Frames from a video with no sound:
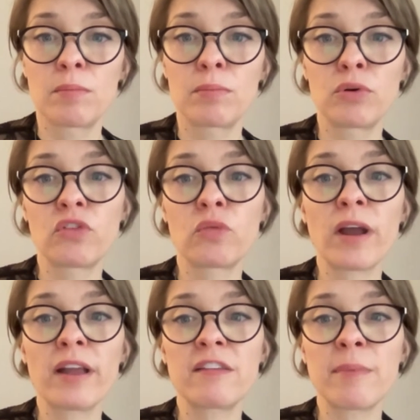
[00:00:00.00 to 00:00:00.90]
Bruce
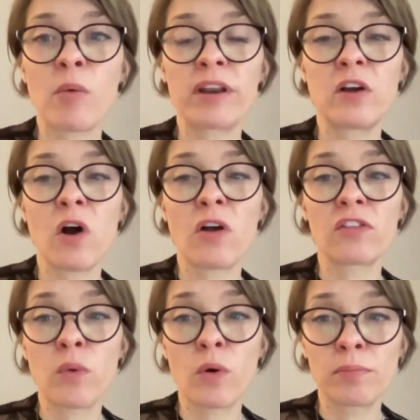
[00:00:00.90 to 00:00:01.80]
writes about what he
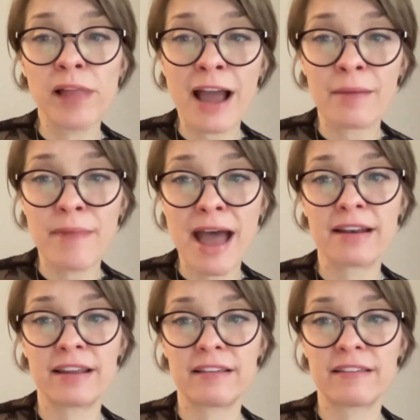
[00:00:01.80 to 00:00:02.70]
calls, quote, Black
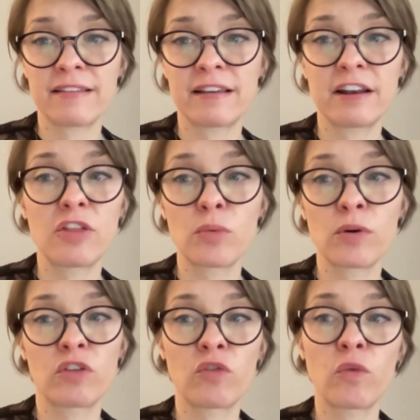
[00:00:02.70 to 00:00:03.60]
madness, in other
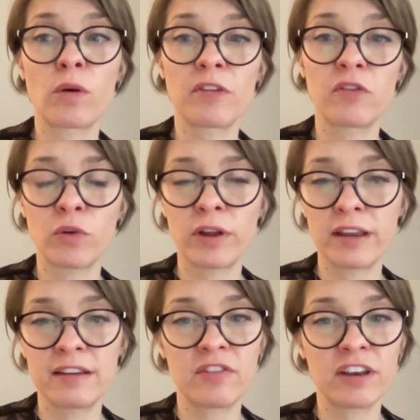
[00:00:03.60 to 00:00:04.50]
words, forms of
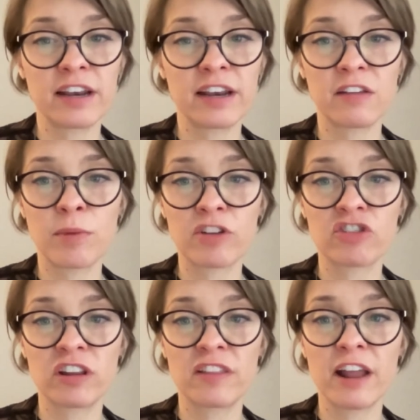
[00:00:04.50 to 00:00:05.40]
creativity and
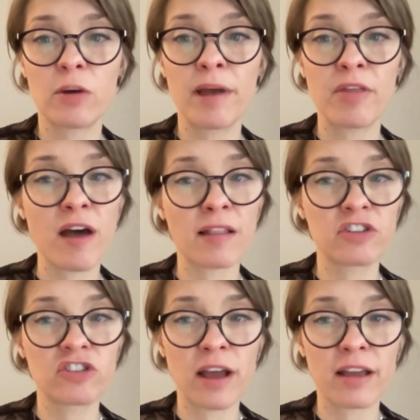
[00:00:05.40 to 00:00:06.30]
expression that are
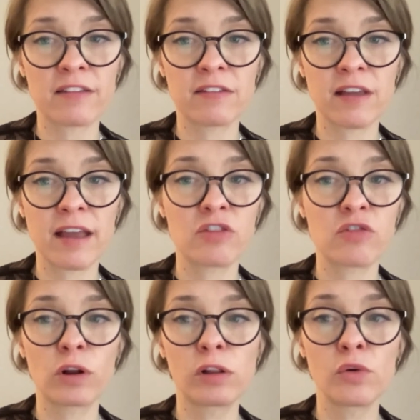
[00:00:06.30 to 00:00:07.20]
pathologized and
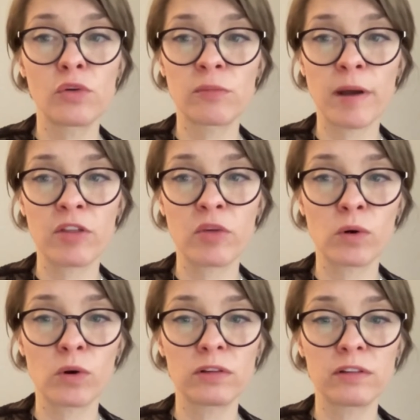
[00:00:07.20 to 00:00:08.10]
foreclosed by the
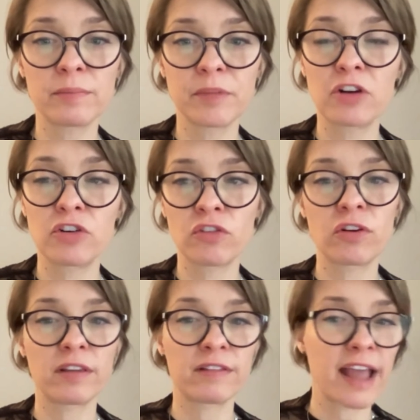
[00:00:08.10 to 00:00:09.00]
world,
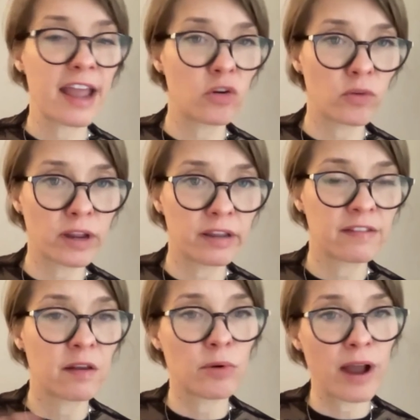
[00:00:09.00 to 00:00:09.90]
understood as angry,
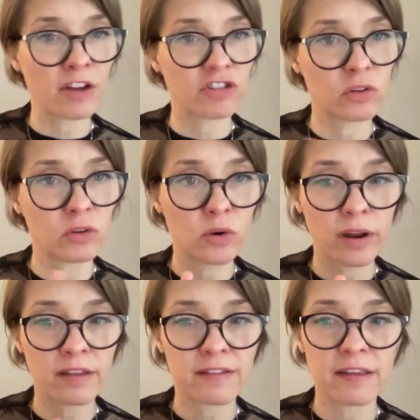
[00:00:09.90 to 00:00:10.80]
subrational,
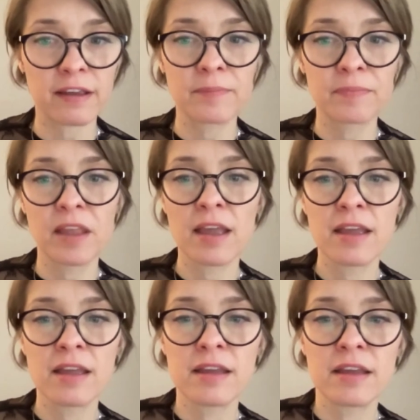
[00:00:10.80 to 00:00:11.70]
crazy.
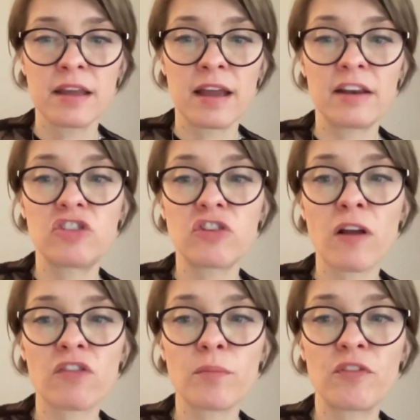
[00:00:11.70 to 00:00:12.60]
And he
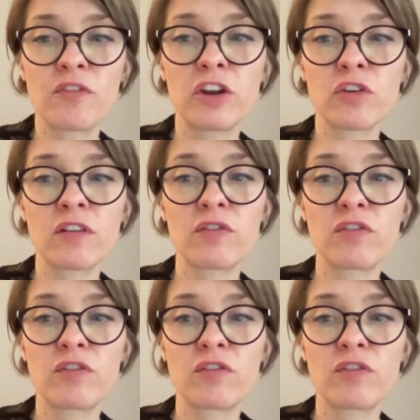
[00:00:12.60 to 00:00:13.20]
draws from figures